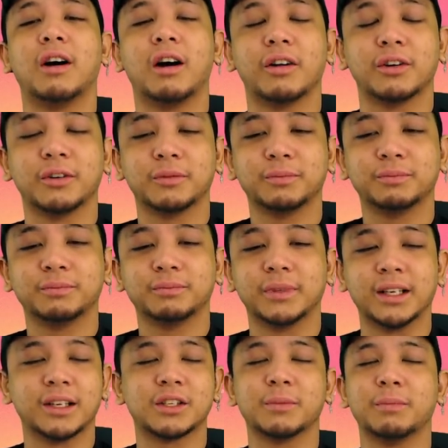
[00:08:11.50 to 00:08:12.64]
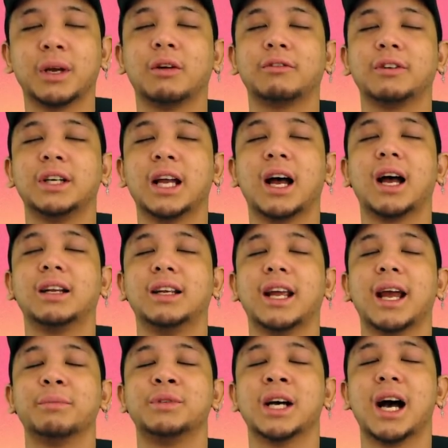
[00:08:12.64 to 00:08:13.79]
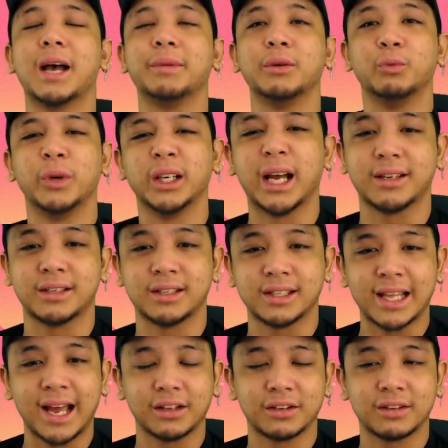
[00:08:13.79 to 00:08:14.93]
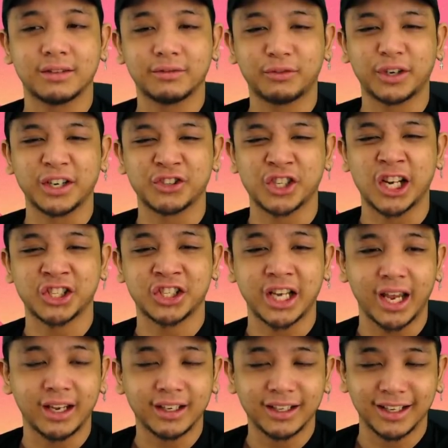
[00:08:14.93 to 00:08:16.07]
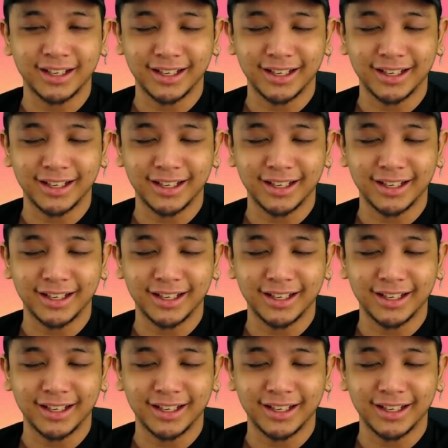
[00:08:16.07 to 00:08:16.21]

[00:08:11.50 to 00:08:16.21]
honor. And it's about goddamn time he realizes that. Freaking Sasuke.